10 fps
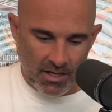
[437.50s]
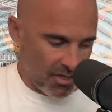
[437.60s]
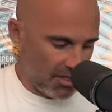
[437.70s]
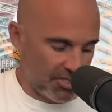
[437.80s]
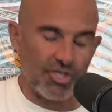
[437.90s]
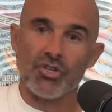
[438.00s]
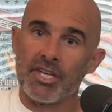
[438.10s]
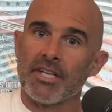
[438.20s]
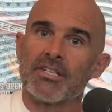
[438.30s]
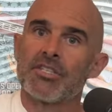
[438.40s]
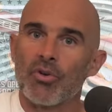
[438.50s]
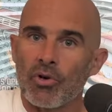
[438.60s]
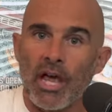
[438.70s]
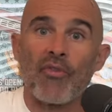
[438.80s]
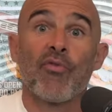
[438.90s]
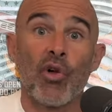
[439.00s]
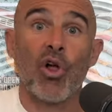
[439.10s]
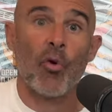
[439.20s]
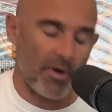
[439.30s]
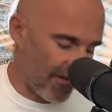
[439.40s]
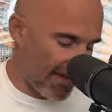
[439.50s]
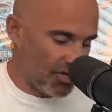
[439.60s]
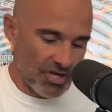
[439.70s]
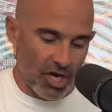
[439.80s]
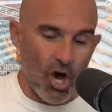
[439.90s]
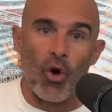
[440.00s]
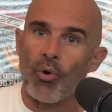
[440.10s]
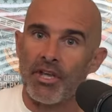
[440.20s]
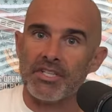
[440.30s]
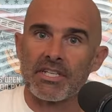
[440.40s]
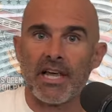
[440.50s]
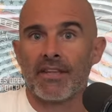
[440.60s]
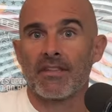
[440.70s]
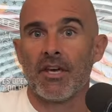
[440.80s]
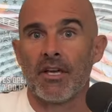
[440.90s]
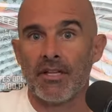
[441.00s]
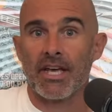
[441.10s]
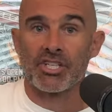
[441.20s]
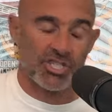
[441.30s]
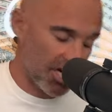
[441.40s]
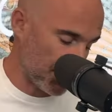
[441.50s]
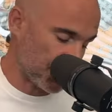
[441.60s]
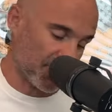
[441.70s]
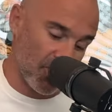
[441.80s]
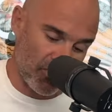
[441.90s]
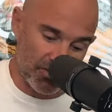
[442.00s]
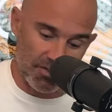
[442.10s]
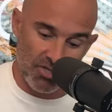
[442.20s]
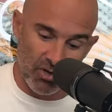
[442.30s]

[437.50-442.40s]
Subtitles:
until you get to like full open, and then you can go into like the next change. So